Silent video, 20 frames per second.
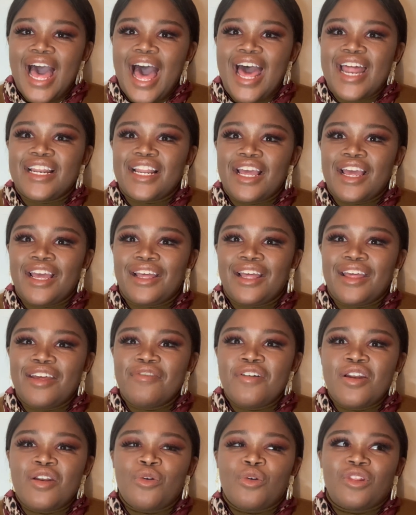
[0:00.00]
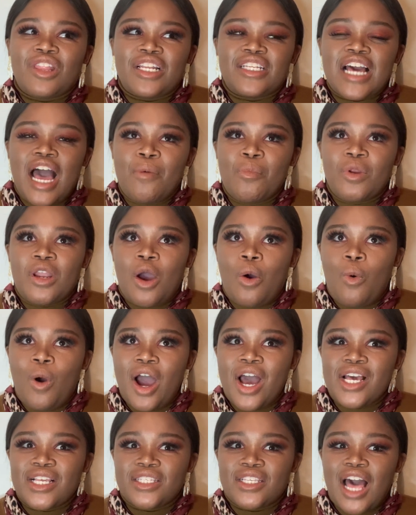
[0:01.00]
And even the time when I
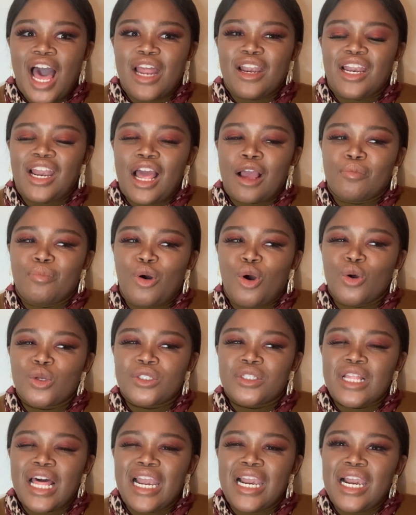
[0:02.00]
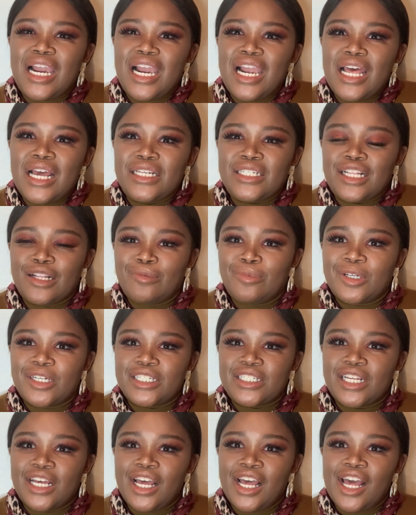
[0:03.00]
was, I'd like post a little
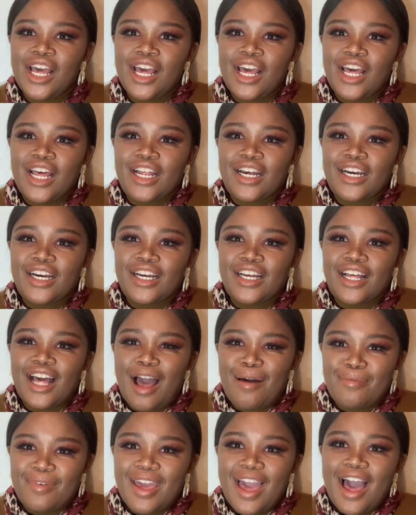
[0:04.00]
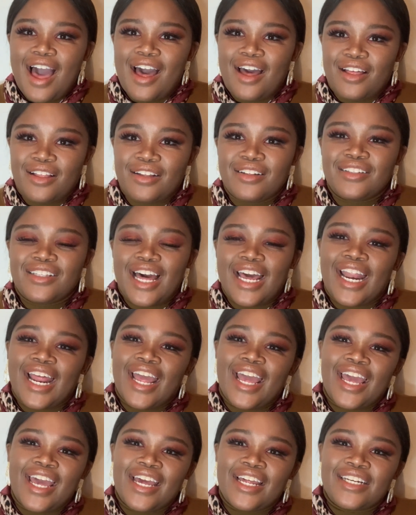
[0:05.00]
bit. Yeah, that
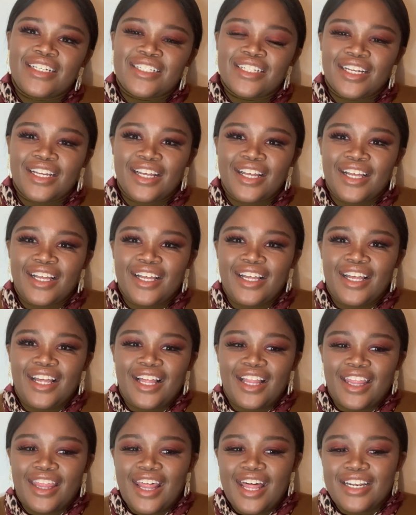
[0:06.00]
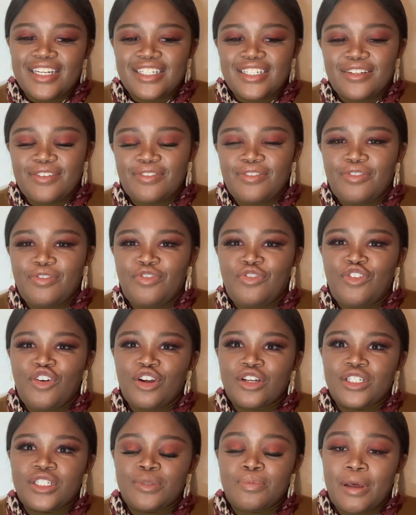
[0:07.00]
head, that
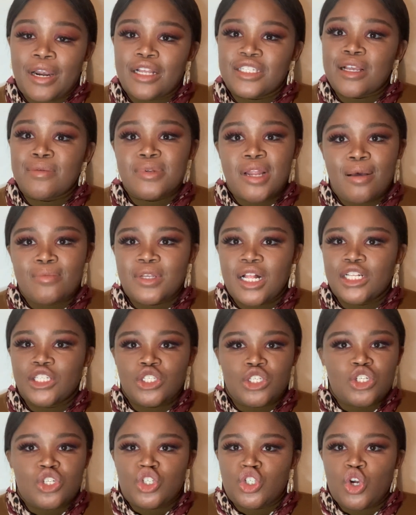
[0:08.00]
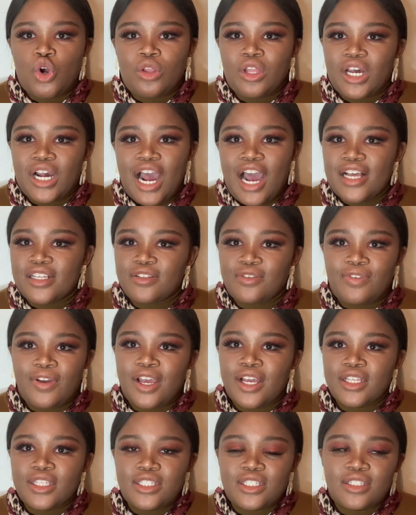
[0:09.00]
foot. But sometimes I'd show the guy's
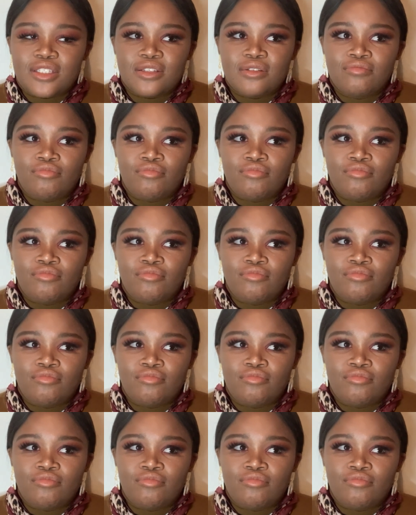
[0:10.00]
face.